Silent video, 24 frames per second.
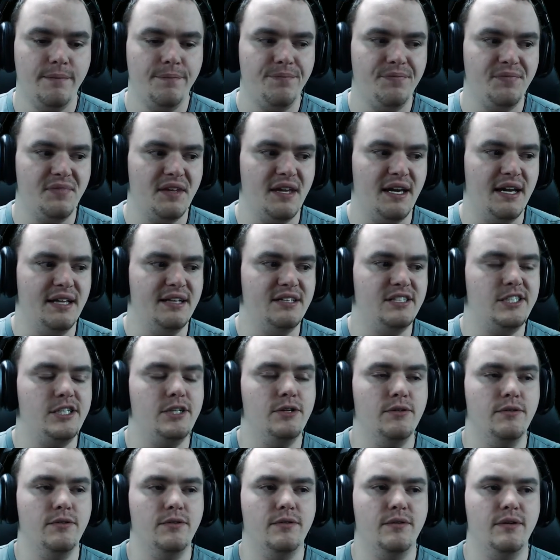and
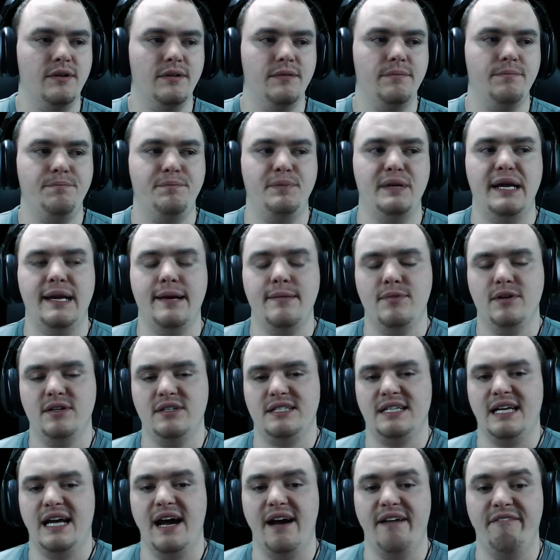to be able
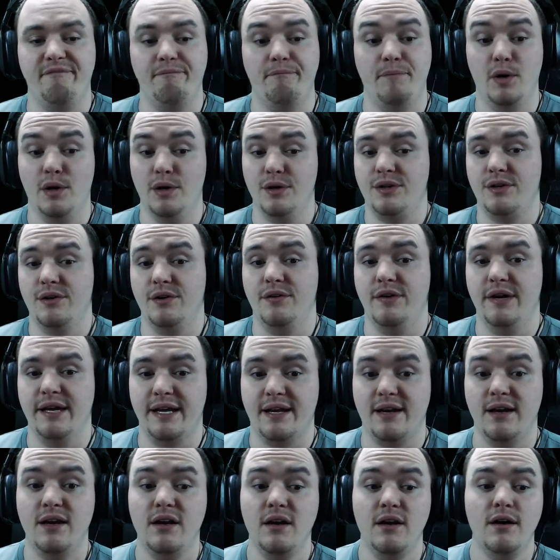to have both
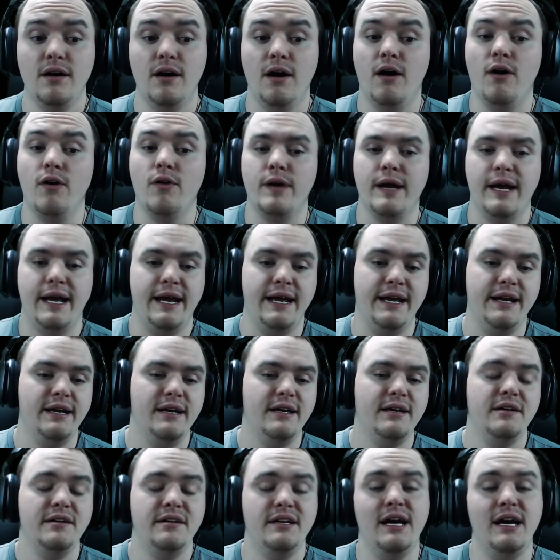okay,
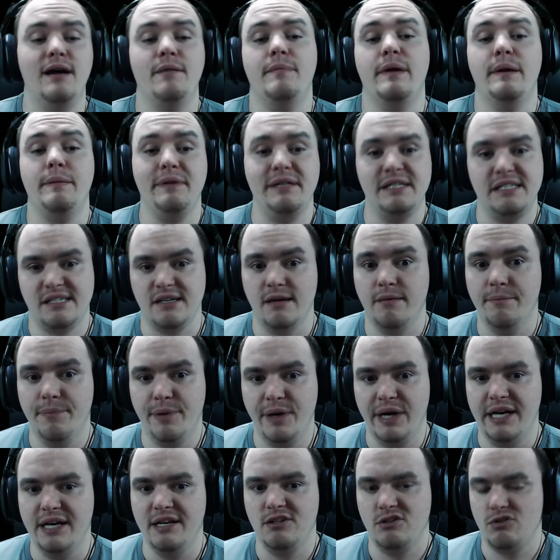yeah, maybe some
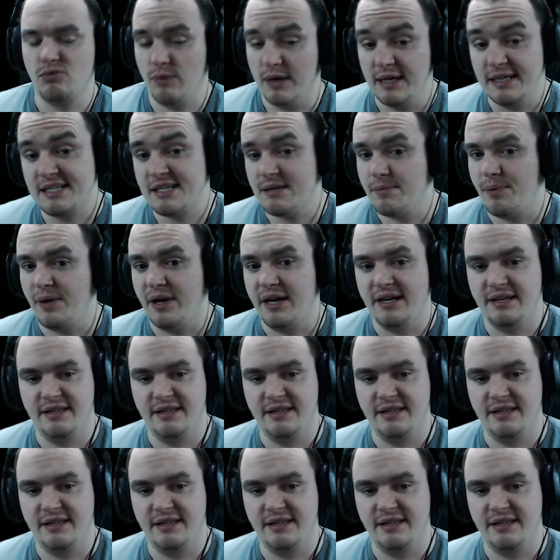players want to play on the